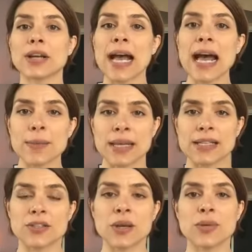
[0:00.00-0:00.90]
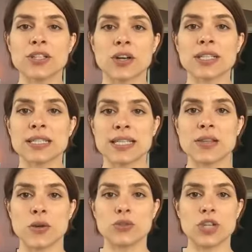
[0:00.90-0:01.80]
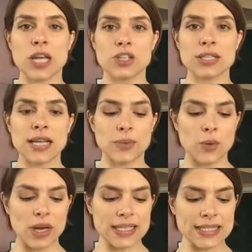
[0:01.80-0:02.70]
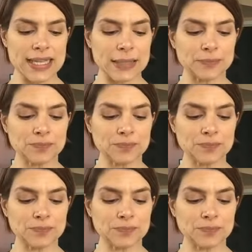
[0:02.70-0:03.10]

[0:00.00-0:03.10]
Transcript: habit so that we start to see those changes that we want to see.